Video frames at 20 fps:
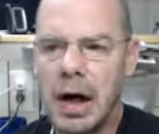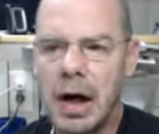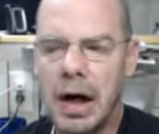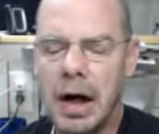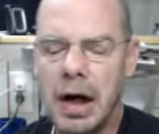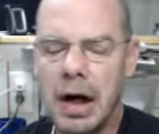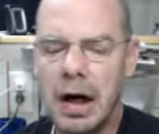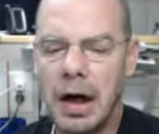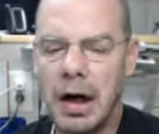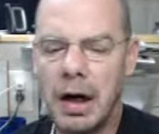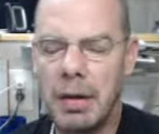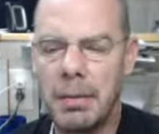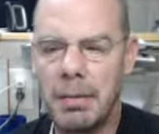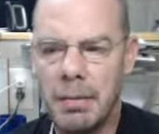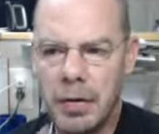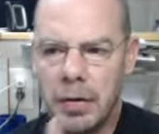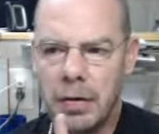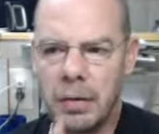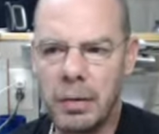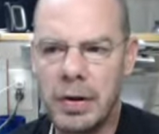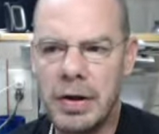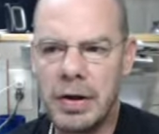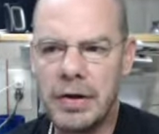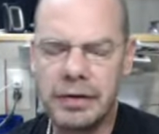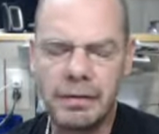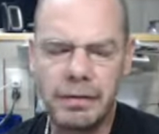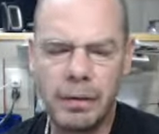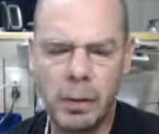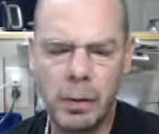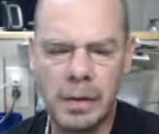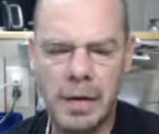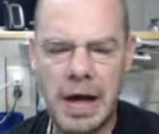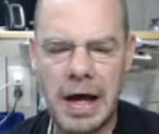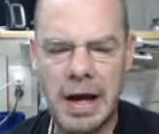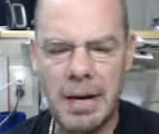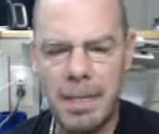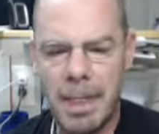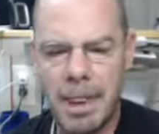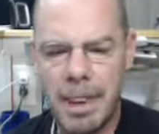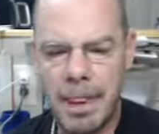Um, reason for
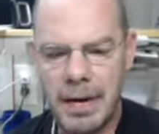that,